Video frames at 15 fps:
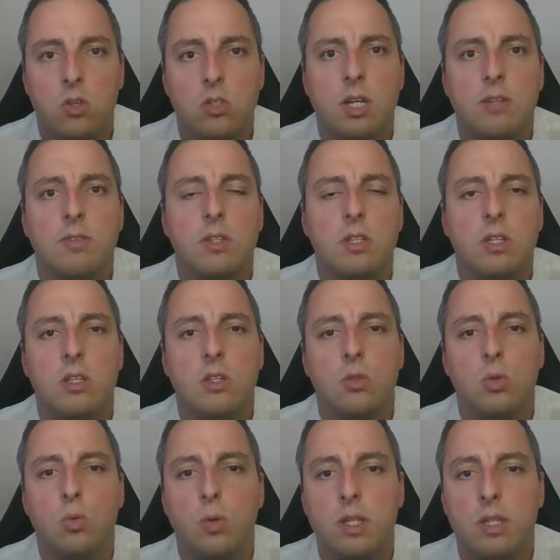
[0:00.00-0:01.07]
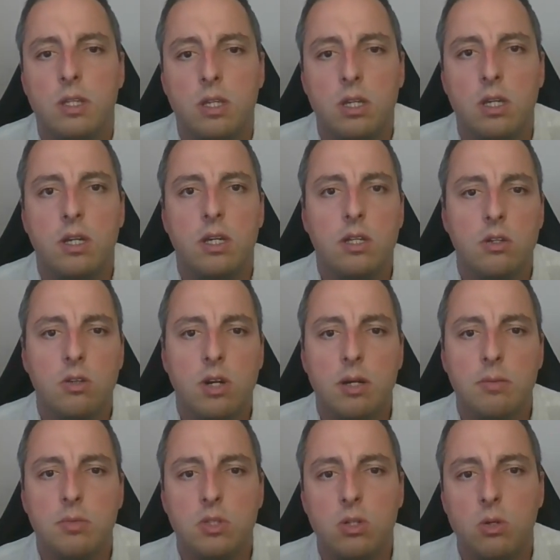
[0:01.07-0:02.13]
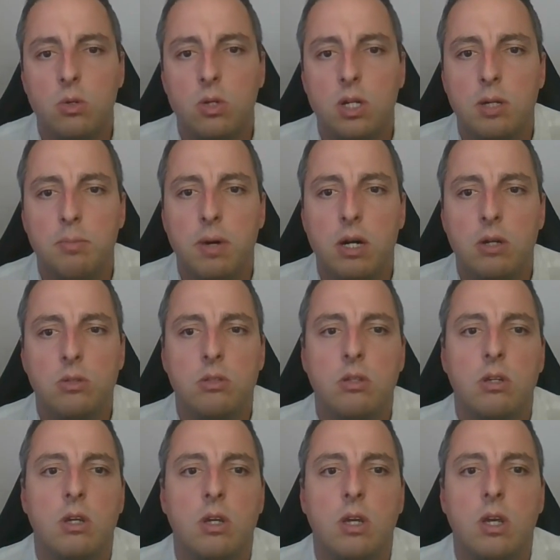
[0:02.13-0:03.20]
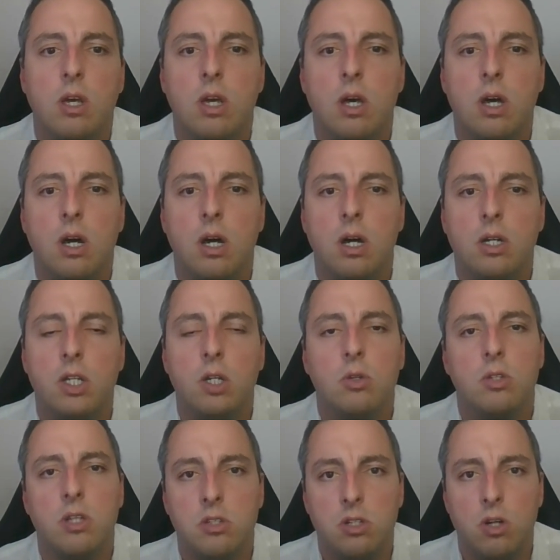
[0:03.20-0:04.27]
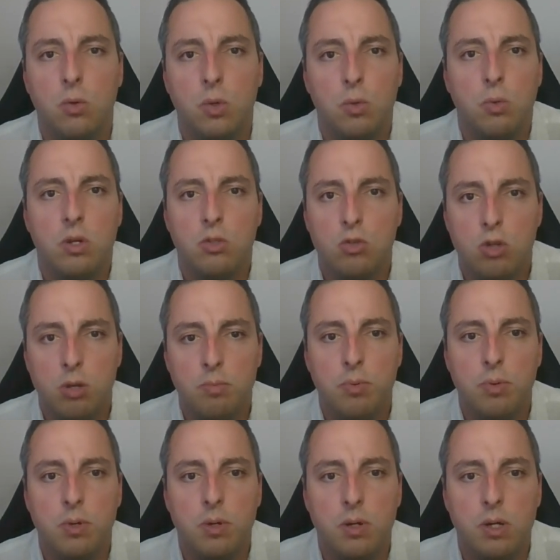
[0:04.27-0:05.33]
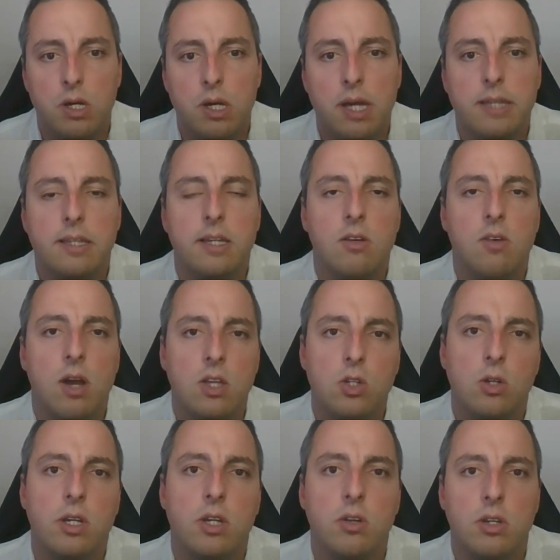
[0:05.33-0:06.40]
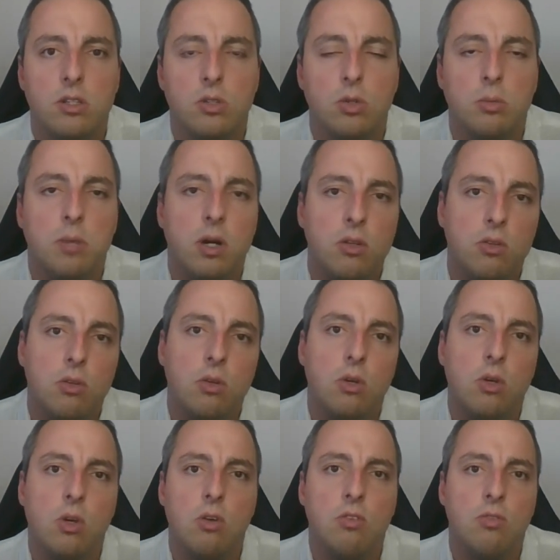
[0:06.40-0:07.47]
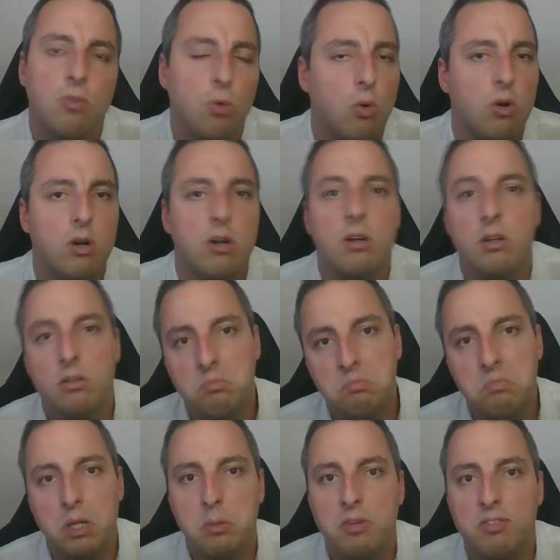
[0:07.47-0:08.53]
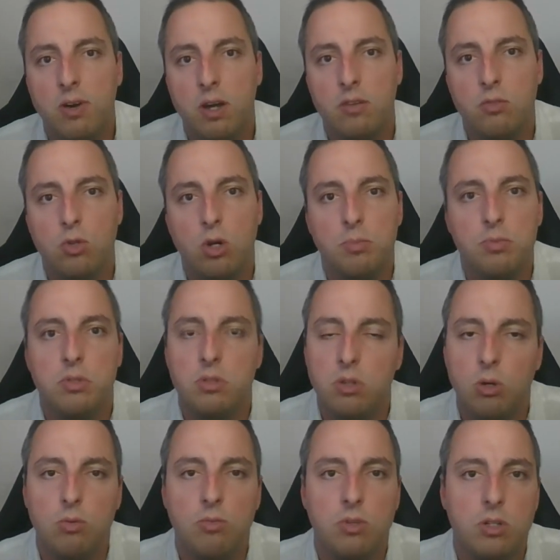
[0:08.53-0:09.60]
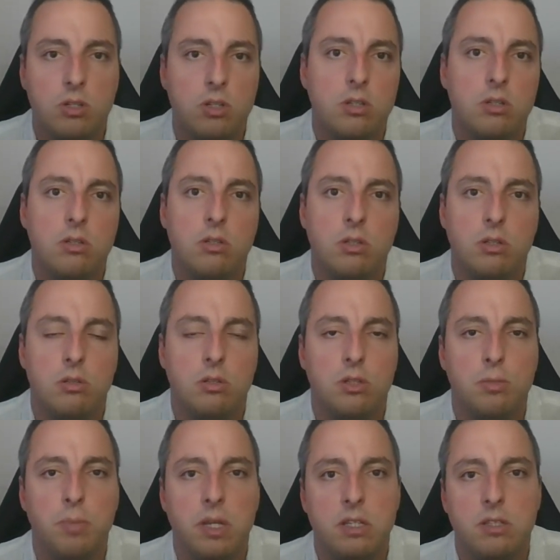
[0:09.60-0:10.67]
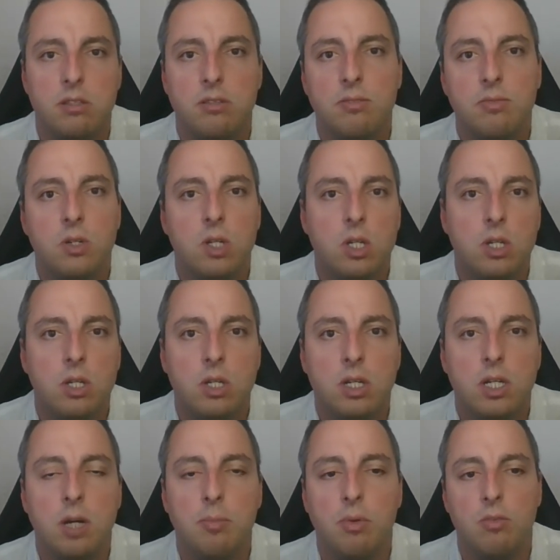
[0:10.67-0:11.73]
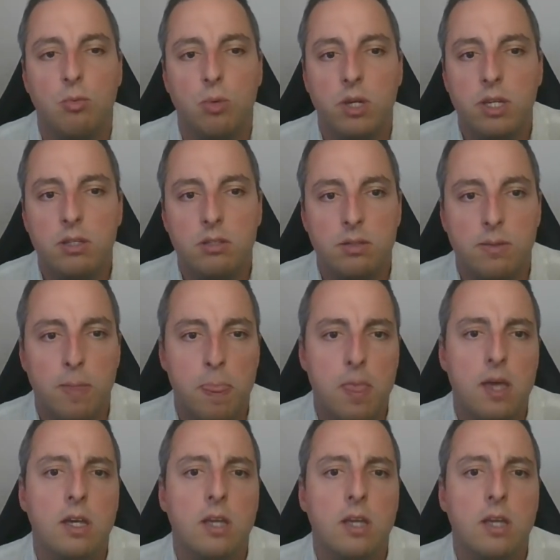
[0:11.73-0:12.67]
17 to 20 kilograms. So about, they start with 1 drop and then gradually increase it to about 4, maybe 5 drops over the space of a couple of weeks.